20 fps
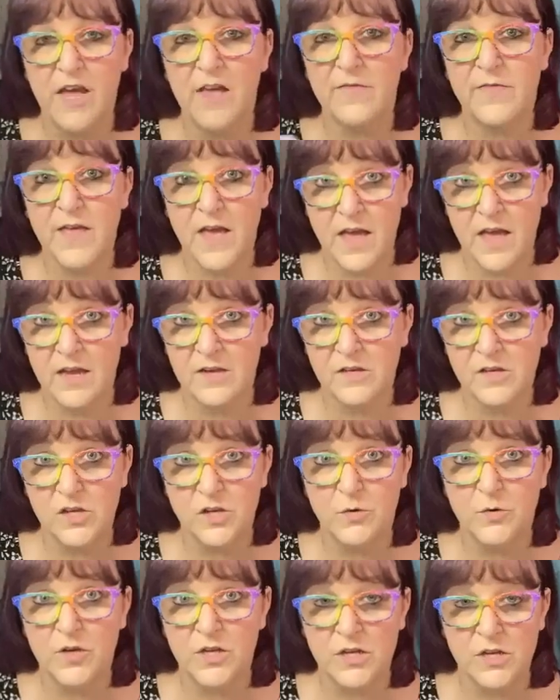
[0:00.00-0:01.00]
and then
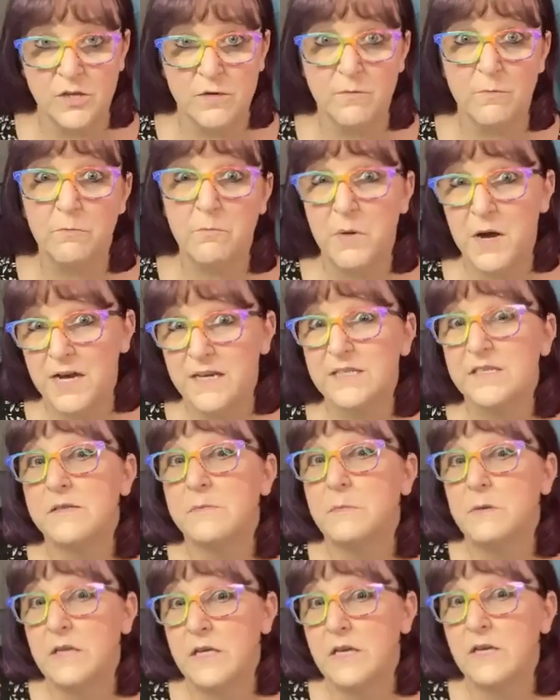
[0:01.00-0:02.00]
you can
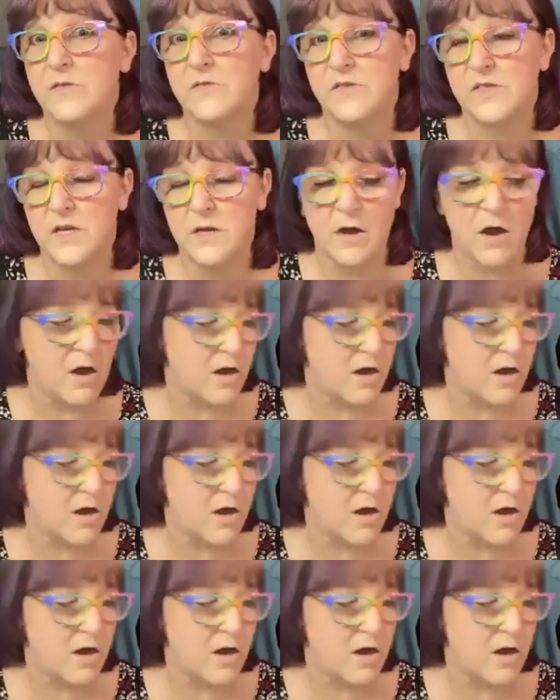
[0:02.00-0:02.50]
possibly use it